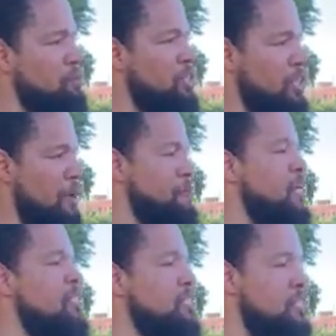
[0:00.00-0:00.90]
with that
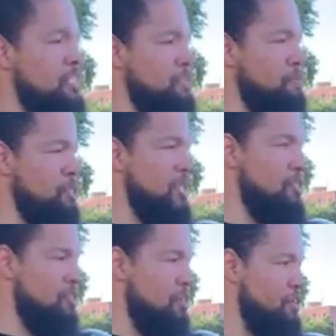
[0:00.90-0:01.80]
because of the discipline
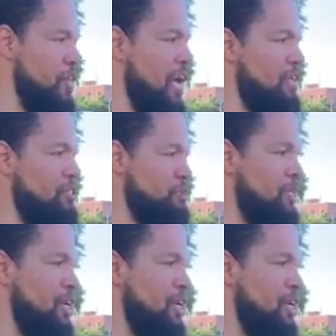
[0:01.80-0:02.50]
that you learn in high school.